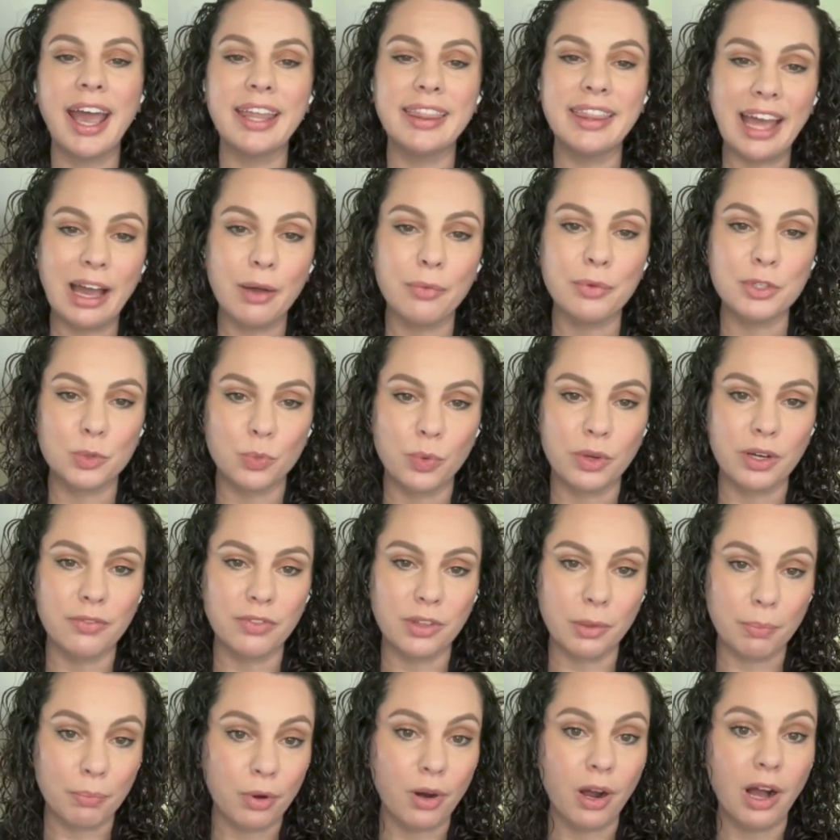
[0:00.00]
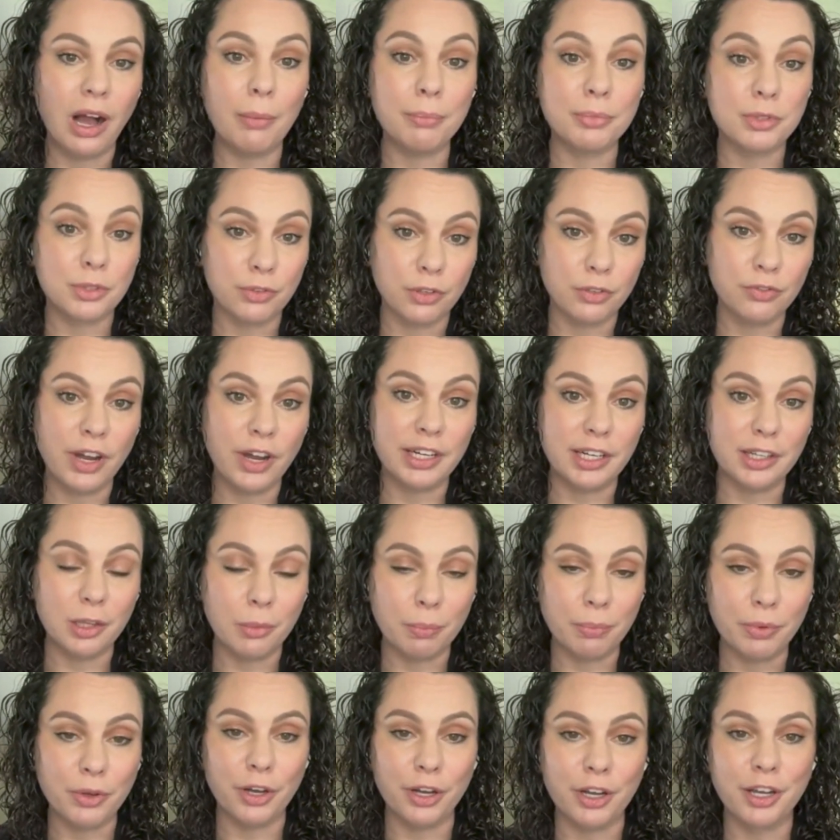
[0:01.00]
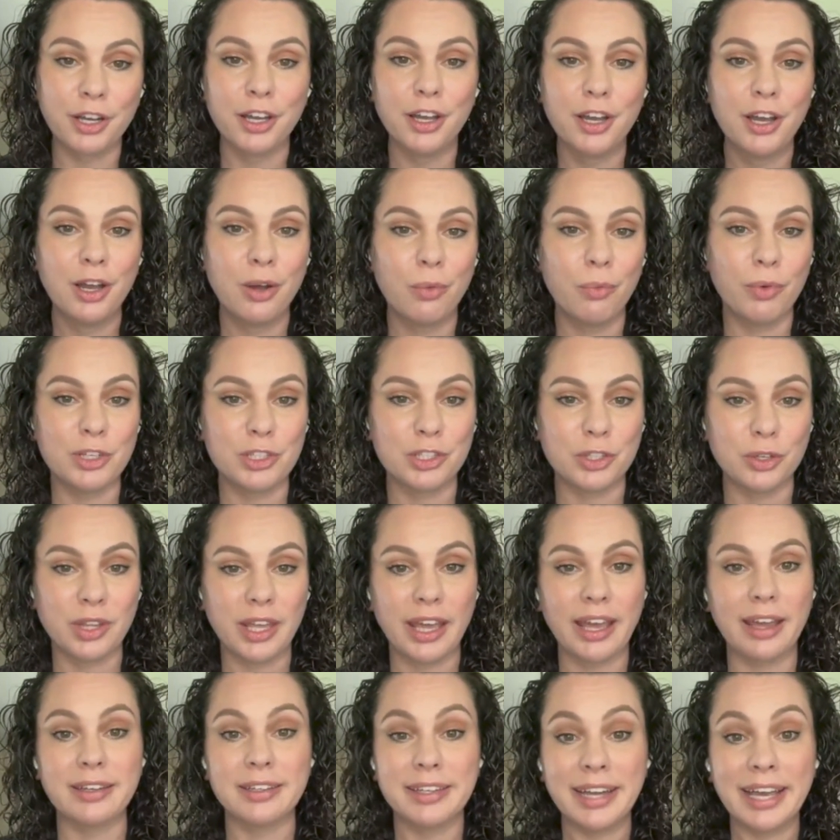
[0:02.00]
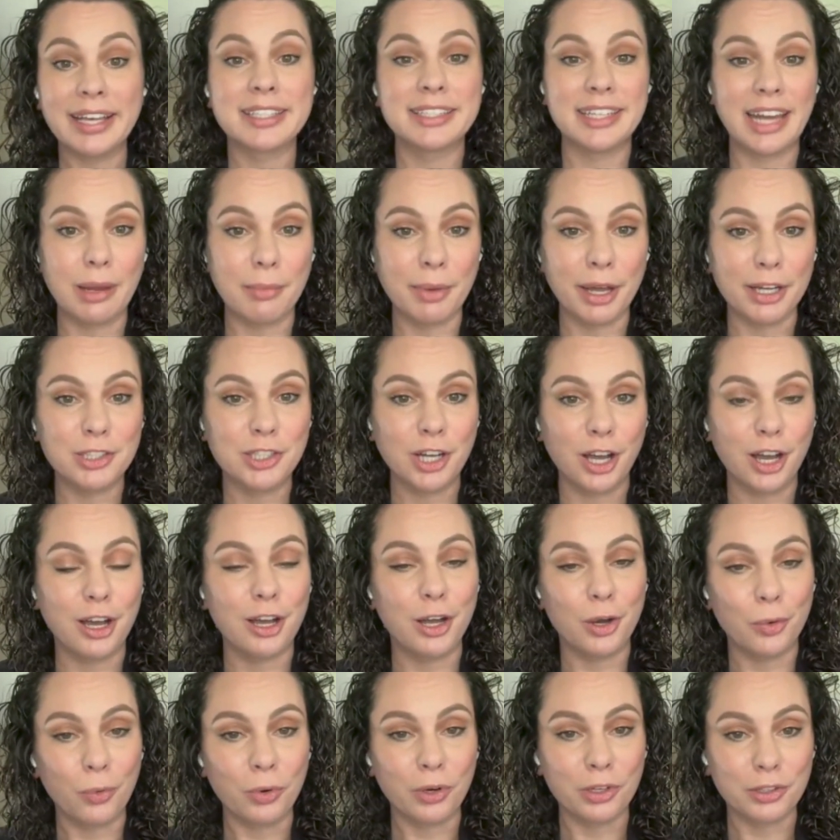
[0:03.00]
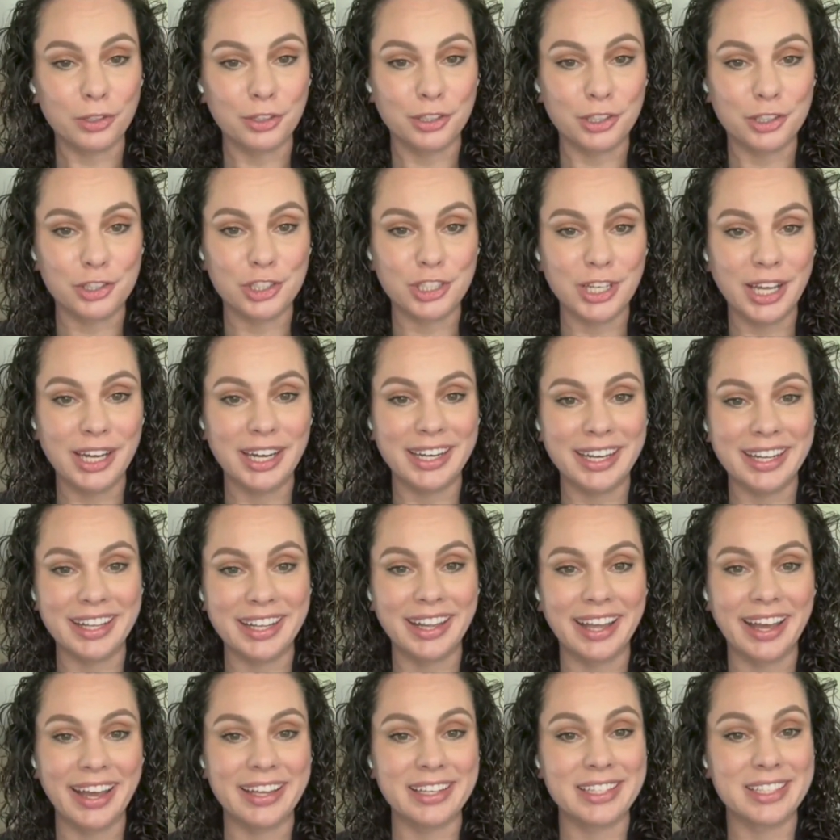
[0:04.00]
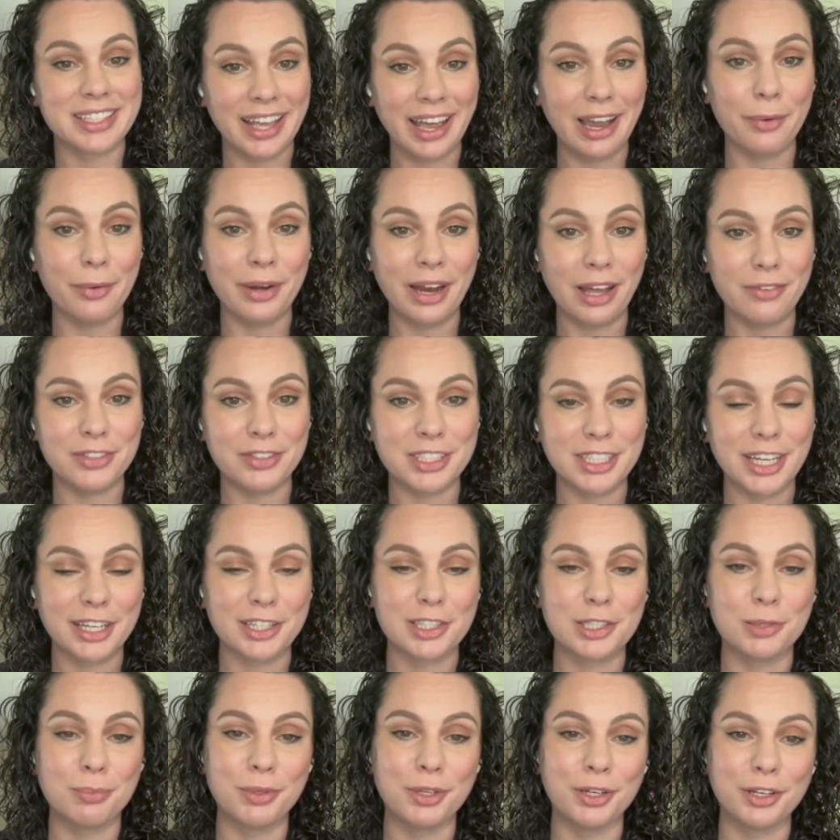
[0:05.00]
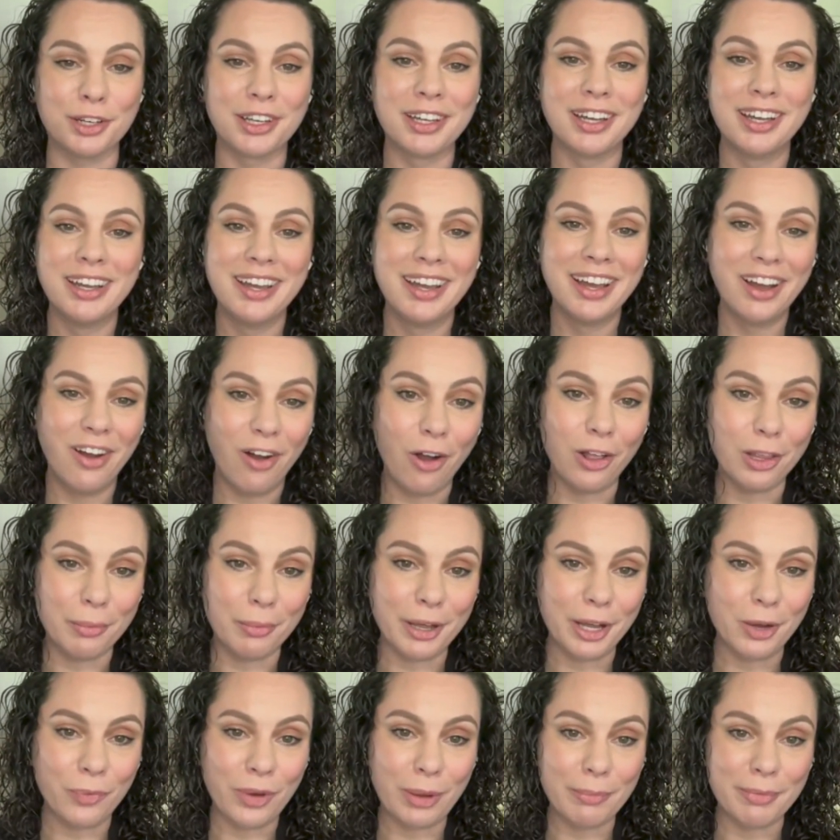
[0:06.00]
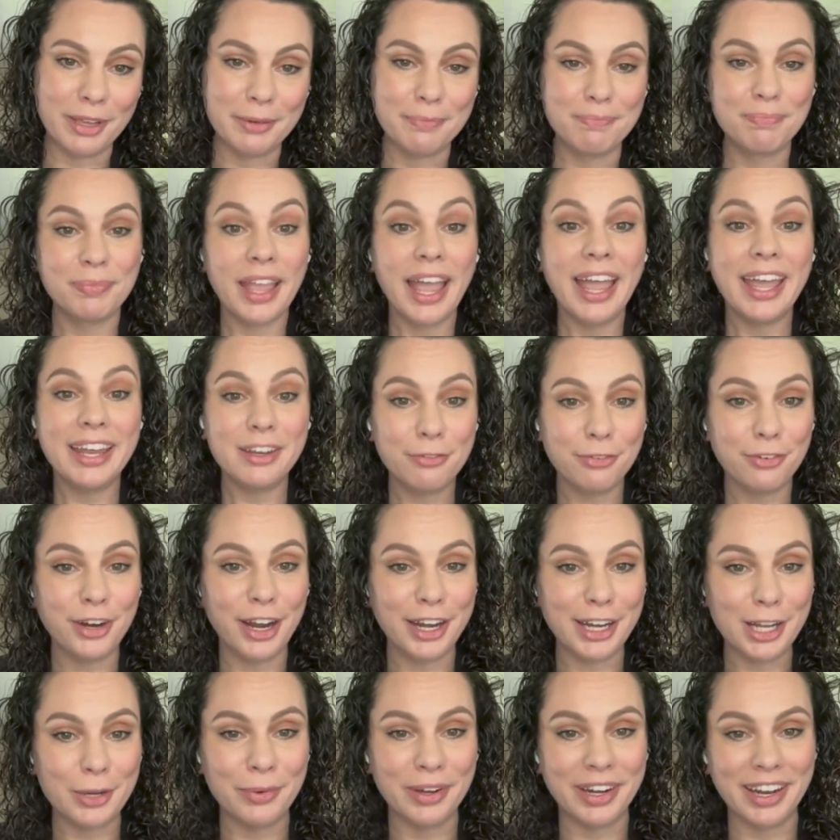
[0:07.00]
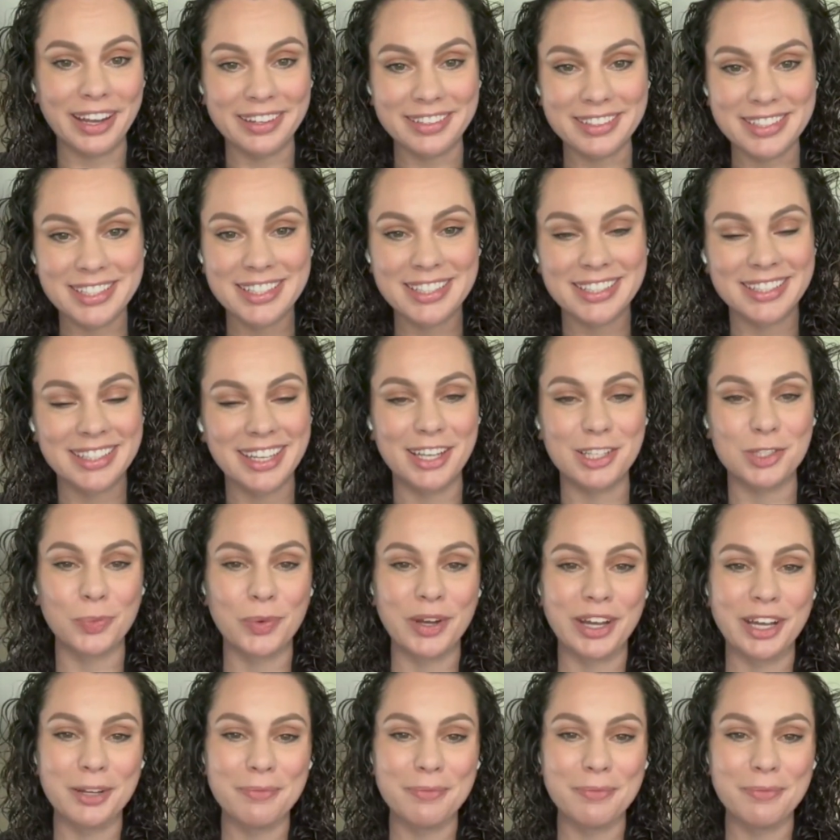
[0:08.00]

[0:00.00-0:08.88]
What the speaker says: And that was one of the prompts for writing the book, was so that next time I taught a world Christianity class, I would have a textbook all about women, and for anyone else as